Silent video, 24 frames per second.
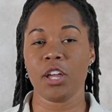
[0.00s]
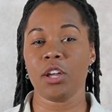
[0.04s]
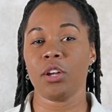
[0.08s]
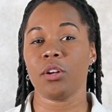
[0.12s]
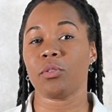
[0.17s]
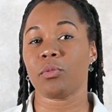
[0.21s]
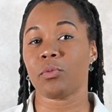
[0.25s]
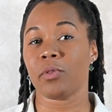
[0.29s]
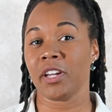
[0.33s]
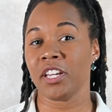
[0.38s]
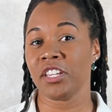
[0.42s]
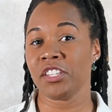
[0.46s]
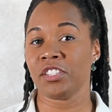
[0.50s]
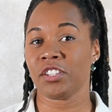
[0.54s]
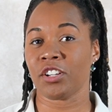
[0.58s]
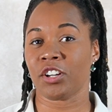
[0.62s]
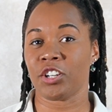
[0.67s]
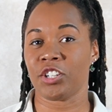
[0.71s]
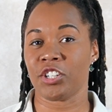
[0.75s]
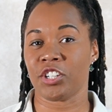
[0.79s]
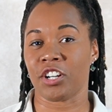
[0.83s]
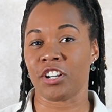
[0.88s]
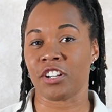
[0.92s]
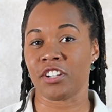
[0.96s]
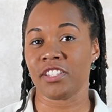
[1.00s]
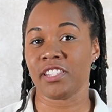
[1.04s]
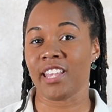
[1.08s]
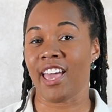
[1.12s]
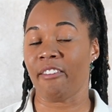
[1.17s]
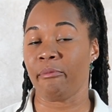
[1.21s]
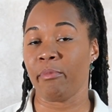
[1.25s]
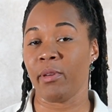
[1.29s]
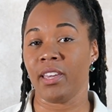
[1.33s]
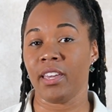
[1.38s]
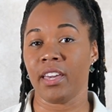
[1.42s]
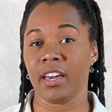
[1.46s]
Researchers
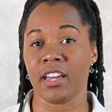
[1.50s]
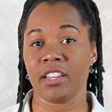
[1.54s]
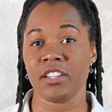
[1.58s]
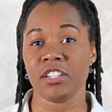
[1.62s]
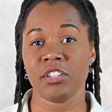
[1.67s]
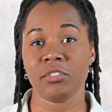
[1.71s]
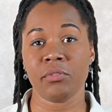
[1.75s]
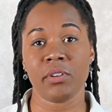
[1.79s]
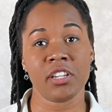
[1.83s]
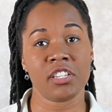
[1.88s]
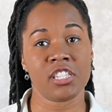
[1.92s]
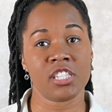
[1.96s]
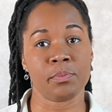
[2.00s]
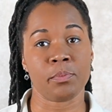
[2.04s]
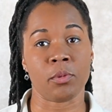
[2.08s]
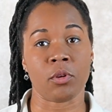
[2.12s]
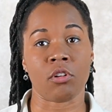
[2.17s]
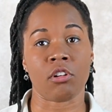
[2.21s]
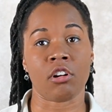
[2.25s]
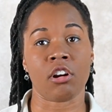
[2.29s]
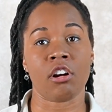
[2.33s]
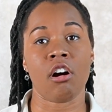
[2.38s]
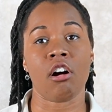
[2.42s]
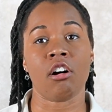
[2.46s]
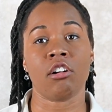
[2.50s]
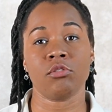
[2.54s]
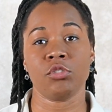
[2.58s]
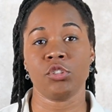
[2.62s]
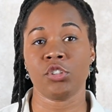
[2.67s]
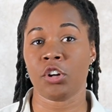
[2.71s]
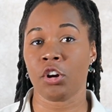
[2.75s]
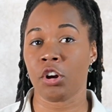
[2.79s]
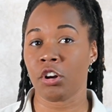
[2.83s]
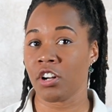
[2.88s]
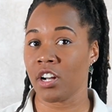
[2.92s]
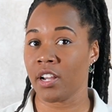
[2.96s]
have begun to explore
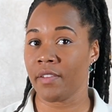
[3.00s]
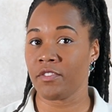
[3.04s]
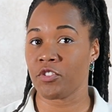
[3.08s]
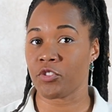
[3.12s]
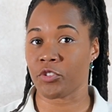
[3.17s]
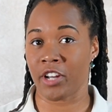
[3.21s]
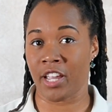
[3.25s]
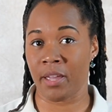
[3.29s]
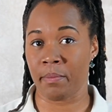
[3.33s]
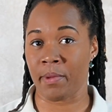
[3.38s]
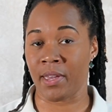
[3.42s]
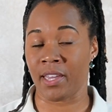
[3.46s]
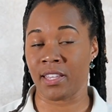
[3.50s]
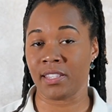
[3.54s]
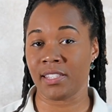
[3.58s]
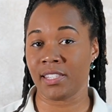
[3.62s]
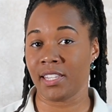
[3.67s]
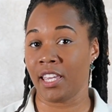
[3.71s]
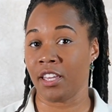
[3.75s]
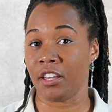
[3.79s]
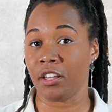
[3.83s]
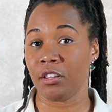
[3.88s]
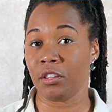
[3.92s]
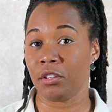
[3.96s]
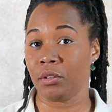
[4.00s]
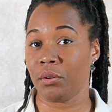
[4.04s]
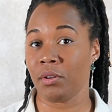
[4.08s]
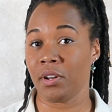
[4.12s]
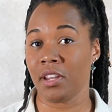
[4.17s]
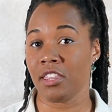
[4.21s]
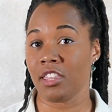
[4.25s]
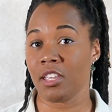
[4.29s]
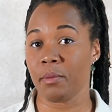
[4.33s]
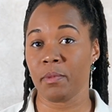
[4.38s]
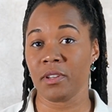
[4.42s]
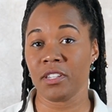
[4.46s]
alternative treatments,
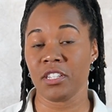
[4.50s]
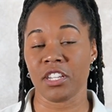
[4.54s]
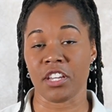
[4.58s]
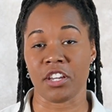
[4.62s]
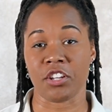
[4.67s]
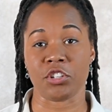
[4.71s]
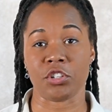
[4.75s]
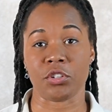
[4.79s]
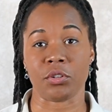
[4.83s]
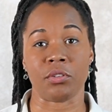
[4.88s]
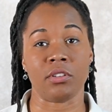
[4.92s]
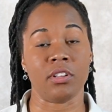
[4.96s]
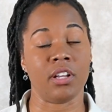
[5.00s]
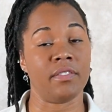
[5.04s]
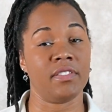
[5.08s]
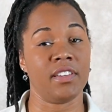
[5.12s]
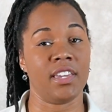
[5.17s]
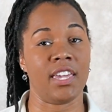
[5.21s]
including the potential of